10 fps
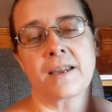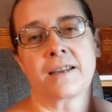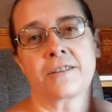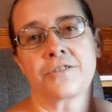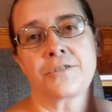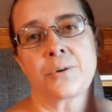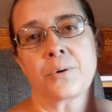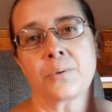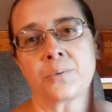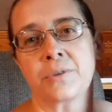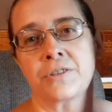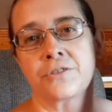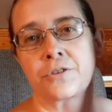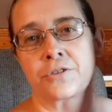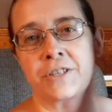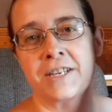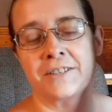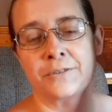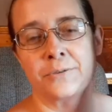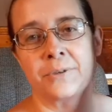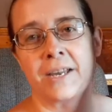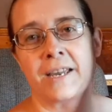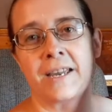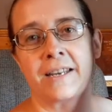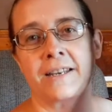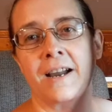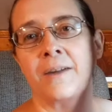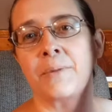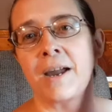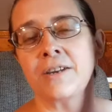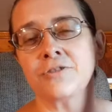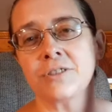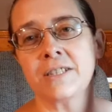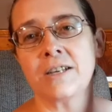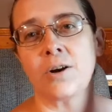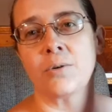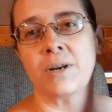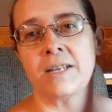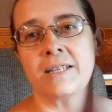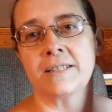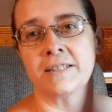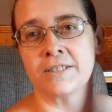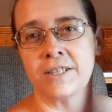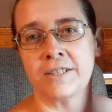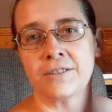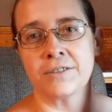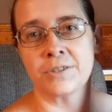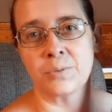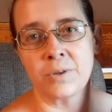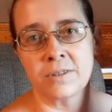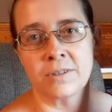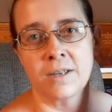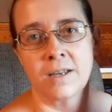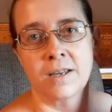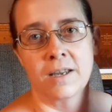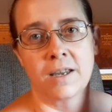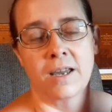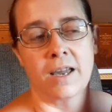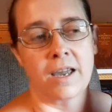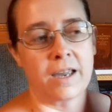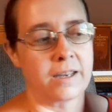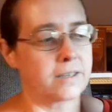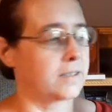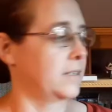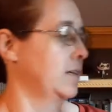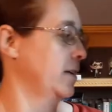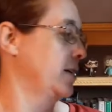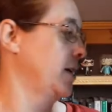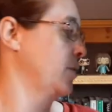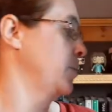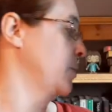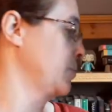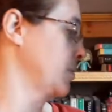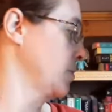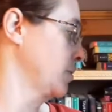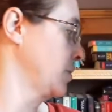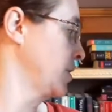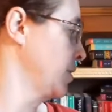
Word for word: And so this is our standalone. And I'm actually already listening to this one. And I can't remember the